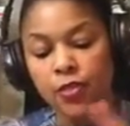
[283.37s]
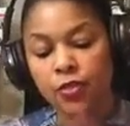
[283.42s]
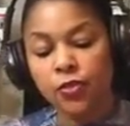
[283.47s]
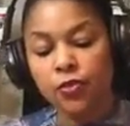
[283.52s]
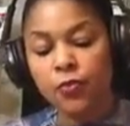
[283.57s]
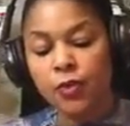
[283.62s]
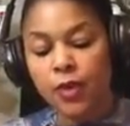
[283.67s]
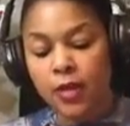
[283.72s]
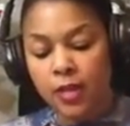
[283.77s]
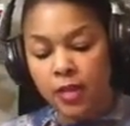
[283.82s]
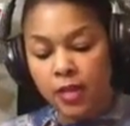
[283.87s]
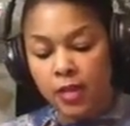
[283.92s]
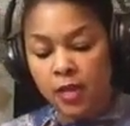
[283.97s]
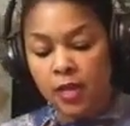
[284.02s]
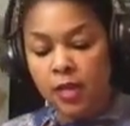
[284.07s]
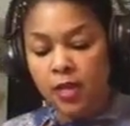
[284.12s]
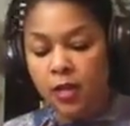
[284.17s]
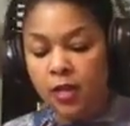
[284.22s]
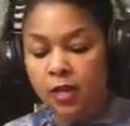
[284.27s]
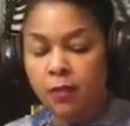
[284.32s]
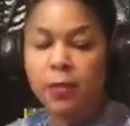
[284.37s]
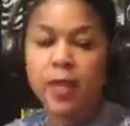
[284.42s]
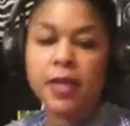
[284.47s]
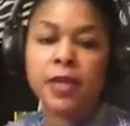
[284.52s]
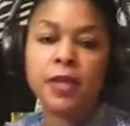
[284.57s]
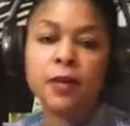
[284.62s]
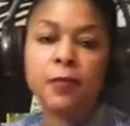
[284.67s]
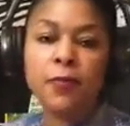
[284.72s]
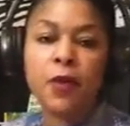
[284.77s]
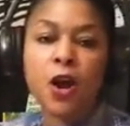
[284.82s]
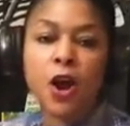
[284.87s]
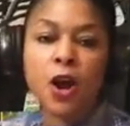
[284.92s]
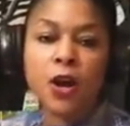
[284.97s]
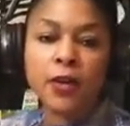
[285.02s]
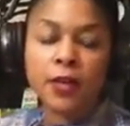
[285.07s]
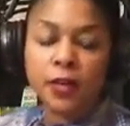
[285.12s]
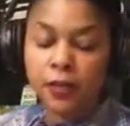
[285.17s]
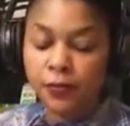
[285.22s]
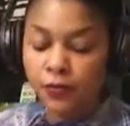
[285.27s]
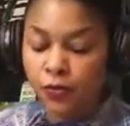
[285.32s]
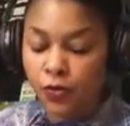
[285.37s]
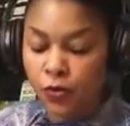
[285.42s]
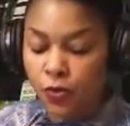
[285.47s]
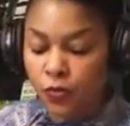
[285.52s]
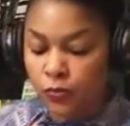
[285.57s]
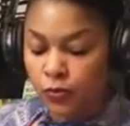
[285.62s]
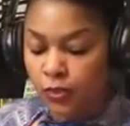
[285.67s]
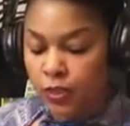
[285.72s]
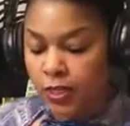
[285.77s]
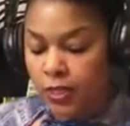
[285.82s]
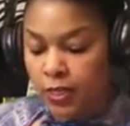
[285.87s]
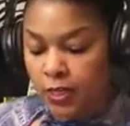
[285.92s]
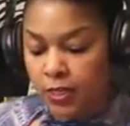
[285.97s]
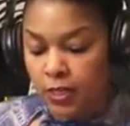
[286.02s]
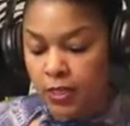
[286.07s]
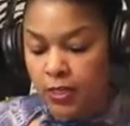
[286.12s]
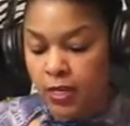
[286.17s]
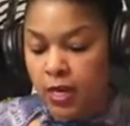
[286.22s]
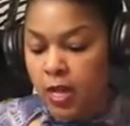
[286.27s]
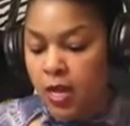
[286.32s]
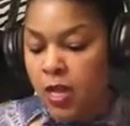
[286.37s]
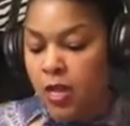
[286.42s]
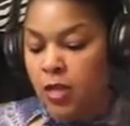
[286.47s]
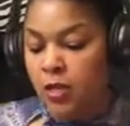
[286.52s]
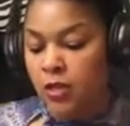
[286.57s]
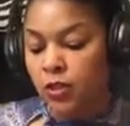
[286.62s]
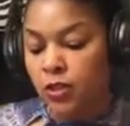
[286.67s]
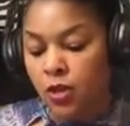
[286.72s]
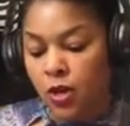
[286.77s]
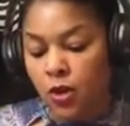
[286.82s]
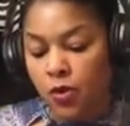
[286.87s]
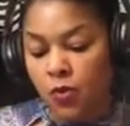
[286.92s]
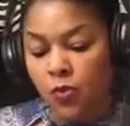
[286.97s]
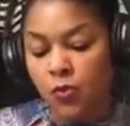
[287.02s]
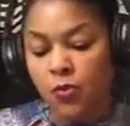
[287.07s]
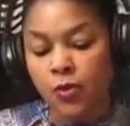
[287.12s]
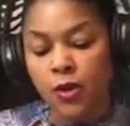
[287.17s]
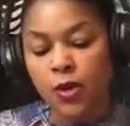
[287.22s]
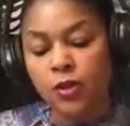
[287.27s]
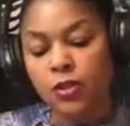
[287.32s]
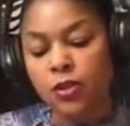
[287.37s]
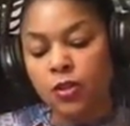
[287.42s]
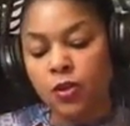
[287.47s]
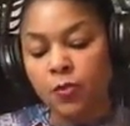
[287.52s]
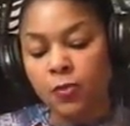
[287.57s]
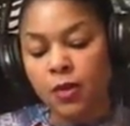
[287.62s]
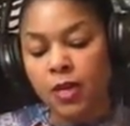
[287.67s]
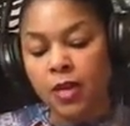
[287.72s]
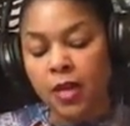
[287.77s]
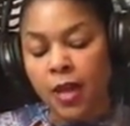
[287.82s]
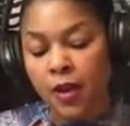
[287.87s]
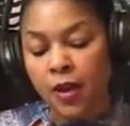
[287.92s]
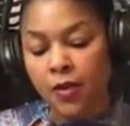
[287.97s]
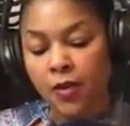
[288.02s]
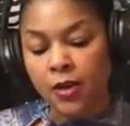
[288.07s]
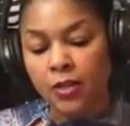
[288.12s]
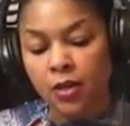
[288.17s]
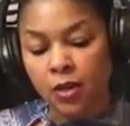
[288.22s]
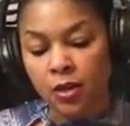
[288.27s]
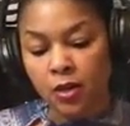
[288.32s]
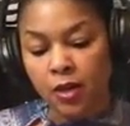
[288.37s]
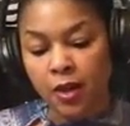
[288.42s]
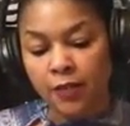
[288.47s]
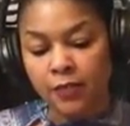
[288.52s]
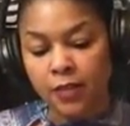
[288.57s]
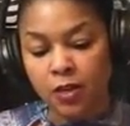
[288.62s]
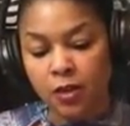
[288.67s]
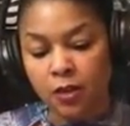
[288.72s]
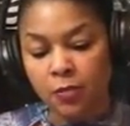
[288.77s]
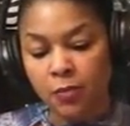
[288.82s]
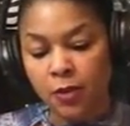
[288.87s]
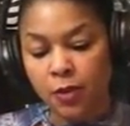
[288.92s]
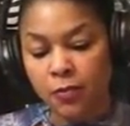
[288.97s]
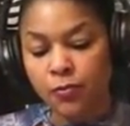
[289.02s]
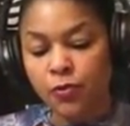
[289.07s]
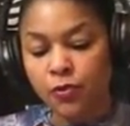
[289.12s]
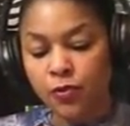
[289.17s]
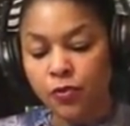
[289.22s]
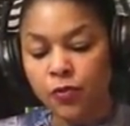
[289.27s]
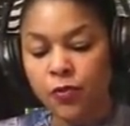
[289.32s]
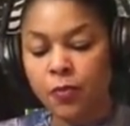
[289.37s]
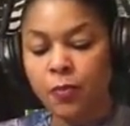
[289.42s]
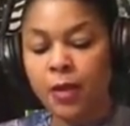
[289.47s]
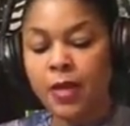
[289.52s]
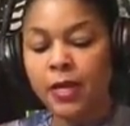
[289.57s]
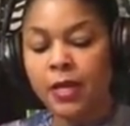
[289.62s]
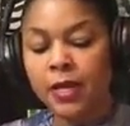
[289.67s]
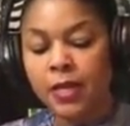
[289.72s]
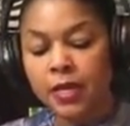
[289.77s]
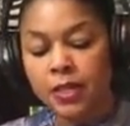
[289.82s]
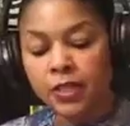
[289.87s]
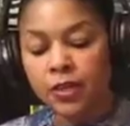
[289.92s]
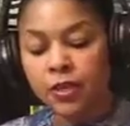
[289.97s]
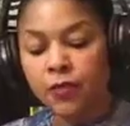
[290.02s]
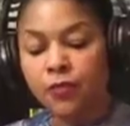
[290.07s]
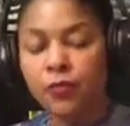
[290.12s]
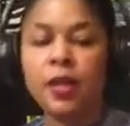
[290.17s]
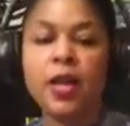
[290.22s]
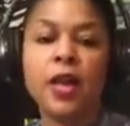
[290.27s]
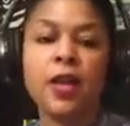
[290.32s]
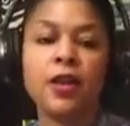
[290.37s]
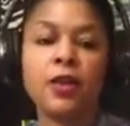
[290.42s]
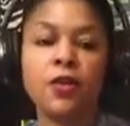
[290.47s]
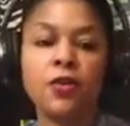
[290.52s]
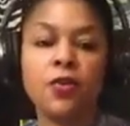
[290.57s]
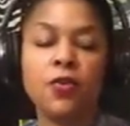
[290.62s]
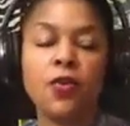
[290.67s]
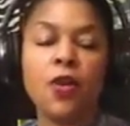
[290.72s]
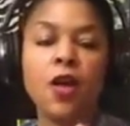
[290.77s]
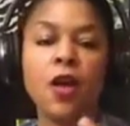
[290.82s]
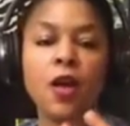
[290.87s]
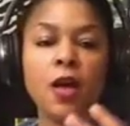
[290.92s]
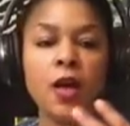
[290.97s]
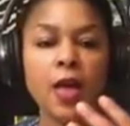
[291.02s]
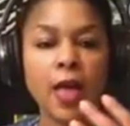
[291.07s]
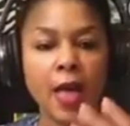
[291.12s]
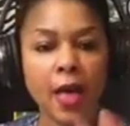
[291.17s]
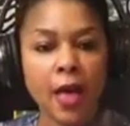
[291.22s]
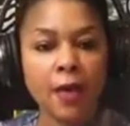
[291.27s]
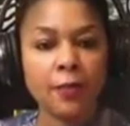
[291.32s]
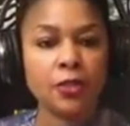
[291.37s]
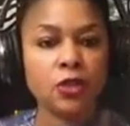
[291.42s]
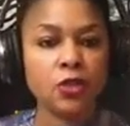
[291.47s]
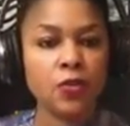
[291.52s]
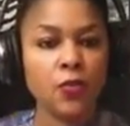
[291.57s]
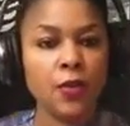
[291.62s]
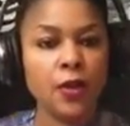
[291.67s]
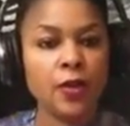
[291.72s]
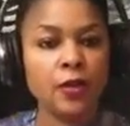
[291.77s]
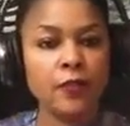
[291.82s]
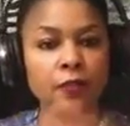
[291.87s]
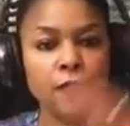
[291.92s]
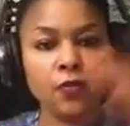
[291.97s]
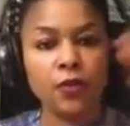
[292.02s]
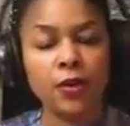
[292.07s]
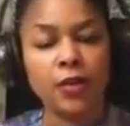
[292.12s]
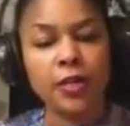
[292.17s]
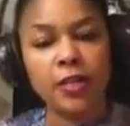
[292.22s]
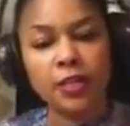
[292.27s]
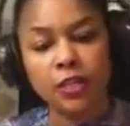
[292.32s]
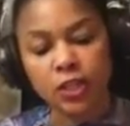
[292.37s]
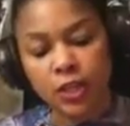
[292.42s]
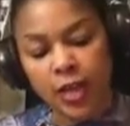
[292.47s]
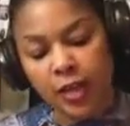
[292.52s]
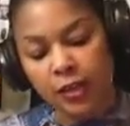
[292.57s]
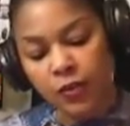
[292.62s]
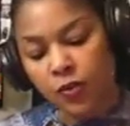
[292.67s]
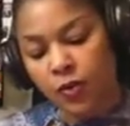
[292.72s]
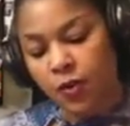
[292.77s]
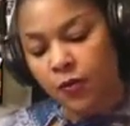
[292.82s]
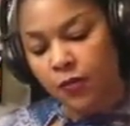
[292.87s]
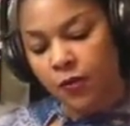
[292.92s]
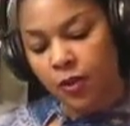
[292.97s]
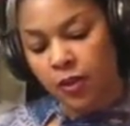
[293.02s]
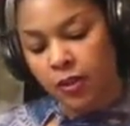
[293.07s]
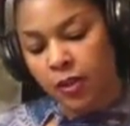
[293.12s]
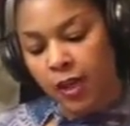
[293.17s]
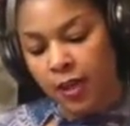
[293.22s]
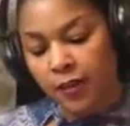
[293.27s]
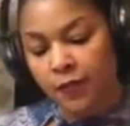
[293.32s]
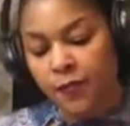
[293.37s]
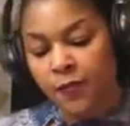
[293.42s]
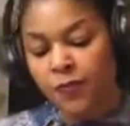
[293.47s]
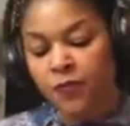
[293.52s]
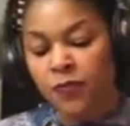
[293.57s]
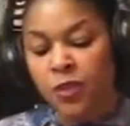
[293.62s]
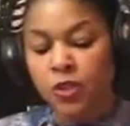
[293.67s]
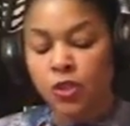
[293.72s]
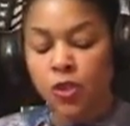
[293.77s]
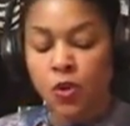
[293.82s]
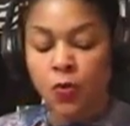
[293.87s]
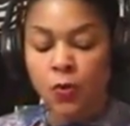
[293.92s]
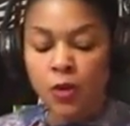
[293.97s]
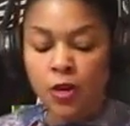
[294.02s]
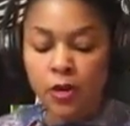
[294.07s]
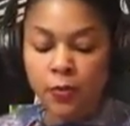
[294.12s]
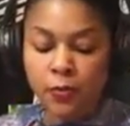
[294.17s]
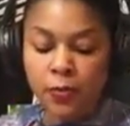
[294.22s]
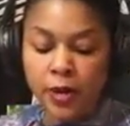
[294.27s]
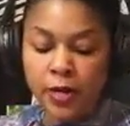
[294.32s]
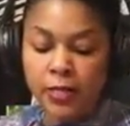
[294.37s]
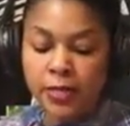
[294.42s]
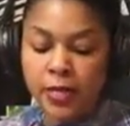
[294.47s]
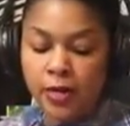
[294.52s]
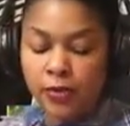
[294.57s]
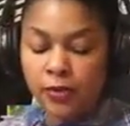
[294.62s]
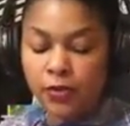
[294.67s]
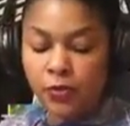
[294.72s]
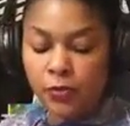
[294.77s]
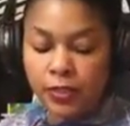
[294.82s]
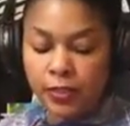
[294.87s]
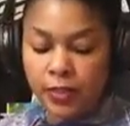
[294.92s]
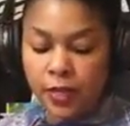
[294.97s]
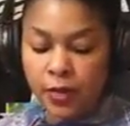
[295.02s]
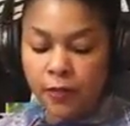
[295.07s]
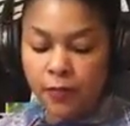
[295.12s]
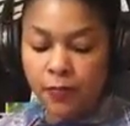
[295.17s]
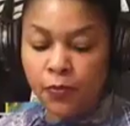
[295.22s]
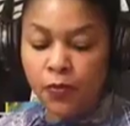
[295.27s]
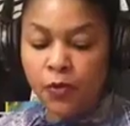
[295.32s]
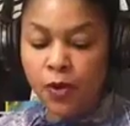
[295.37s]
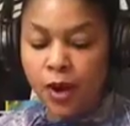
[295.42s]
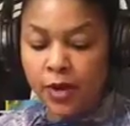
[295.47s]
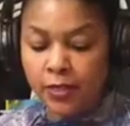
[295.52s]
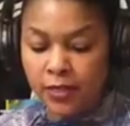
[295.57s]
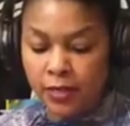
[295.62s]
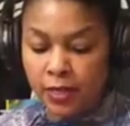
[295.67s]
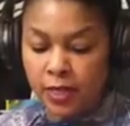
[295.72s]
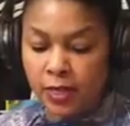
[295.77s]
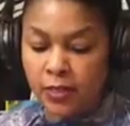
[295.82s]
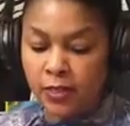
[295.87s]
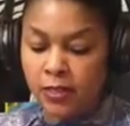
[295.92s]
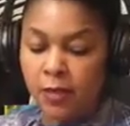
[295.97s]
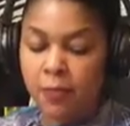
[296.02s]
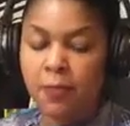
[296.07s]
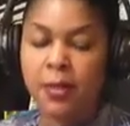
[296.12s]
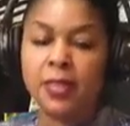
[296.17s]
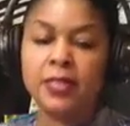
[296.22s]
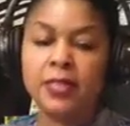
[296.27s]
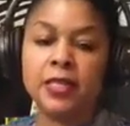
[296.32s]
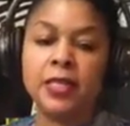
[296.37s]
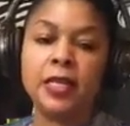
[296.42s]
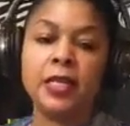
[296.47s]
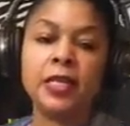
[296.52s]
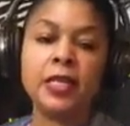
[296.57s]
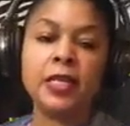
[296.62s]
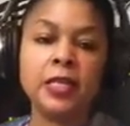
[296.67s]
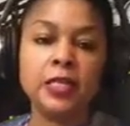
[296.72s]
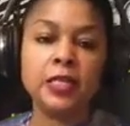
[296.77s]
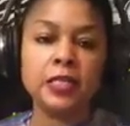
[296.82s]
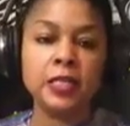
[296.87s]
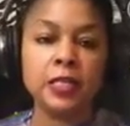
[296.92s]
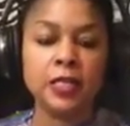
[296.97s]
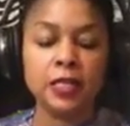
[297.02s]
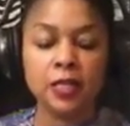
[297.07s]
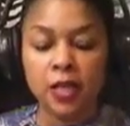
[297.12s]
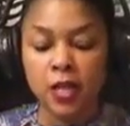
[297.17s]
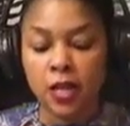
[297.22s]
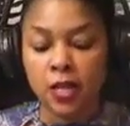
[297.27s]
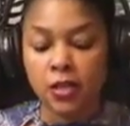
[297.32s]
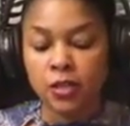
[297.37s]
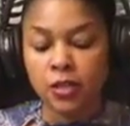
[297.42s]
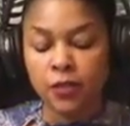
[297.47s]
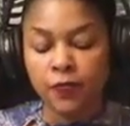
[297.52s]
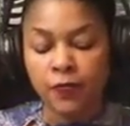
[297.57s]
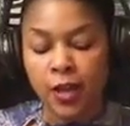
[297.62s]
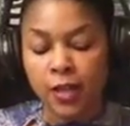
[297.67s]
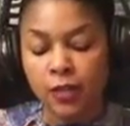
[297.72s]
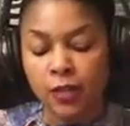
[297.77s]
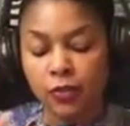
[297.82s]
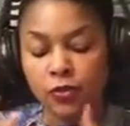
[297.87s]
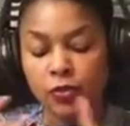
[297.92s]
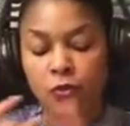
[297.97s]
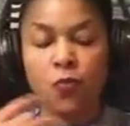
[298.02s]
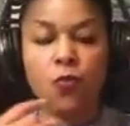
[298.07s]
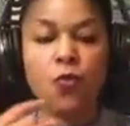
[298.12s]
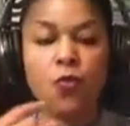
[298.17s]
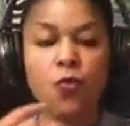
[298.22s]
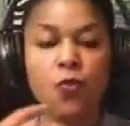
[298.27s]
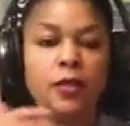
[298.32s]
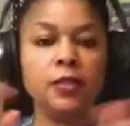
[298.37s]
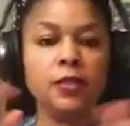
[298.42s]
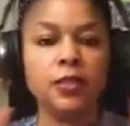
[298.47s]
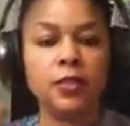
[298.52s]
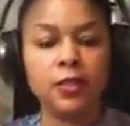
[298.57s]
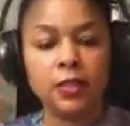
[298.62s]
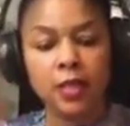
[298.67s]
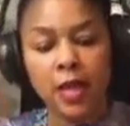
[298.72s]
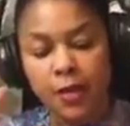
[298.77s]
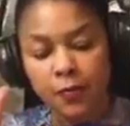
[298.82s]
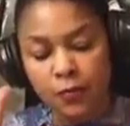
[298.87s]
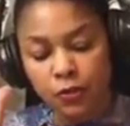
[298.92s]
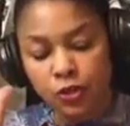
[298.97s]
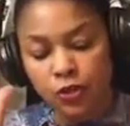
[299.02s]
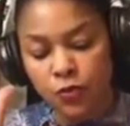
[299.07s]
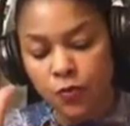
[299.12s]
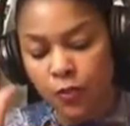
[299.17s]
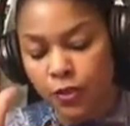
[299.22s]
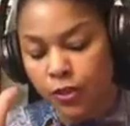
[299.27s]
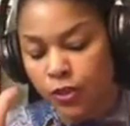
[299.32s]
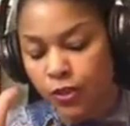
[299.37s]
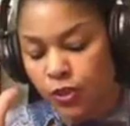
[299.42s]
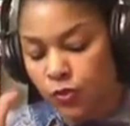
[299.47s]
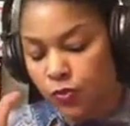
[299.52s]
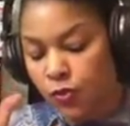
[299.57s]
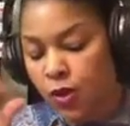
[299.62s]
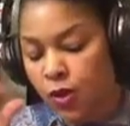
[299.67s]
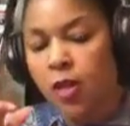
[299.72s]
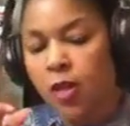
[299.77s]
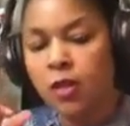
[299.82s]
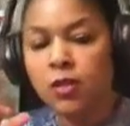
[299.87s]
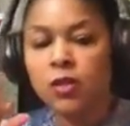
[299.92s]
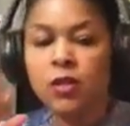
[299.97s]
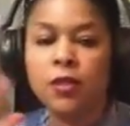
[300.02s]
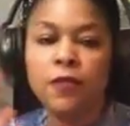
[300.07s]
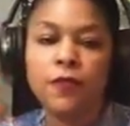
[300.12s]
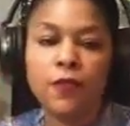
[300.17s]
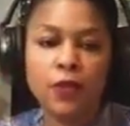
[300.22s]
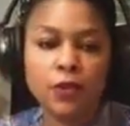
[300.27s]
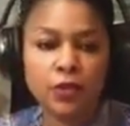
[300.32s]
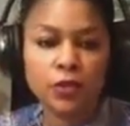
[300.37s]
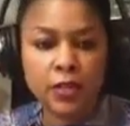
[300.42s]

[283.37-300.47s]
3, make it a part of your routine. So there are so many areas in our lives that can be improved and made easier if we had habits created for each category of our life. So we're going to break down a 3-step process that makes it easy to follow. So 1, decide what you want to do. So the first